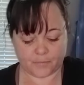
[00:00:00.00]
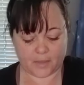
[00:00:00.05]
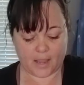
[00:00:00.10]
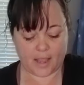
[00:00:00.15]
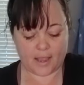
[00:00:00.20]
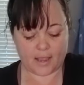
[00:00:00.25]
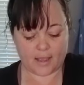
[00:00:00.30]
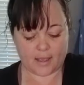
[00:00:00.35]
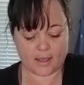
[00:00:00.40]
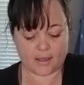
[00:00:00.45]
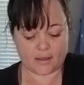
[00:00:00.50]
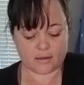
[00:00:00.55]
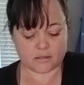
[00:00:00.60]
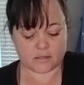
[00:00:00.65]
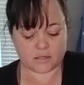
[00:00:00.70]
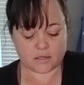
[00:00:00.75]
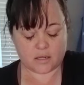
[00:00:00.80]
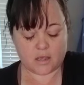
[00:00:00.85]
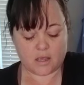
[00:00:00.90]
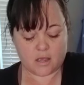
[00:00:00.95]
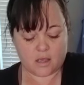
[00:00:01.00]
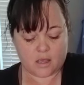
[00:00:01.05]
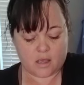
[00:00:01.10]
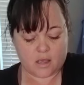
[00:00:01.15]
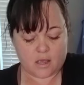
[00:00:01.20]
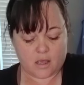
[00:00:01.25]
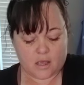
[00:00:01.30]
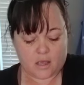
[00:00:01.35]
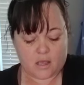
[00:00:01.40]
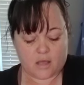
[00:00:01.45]
And
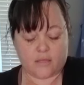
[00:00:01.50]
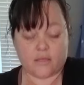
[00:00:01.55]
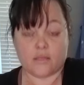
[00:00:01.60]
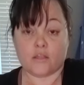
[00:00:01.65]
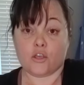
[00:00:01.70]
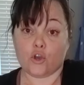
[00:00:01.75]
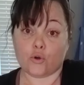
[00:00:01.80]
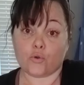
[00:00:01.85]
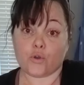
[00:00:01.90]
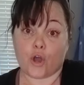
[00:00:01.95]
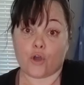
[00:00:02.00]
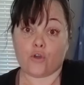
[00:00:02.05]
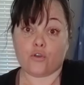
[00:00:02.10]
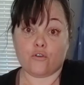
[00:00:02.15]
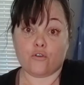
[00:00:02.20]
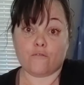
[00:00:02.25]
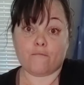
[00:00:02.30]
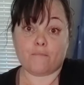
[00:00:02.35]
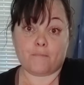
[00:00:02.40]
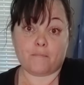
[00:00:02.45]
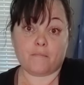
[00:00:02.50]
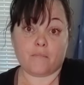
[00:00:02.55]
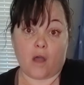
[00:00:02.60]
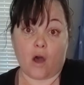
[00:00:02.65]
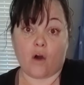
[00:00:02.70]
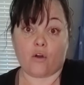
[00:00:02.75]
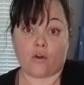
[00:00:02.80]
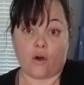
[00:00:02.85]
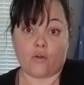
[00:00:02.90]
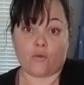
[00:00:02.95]
you'll know you've
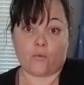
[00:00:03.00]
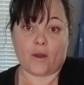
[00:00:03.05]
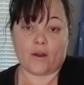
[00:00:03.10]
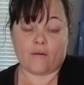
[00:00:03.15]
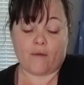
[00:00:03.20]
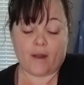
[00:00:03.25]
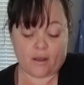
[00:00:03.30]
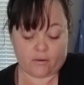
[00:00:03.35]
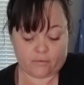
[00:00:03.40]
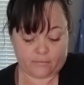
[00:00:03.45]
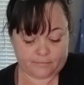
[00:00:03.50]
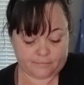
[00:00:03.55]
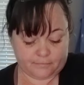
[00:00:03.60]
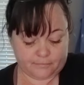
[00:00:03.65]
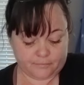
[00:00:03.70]
gone all the way around.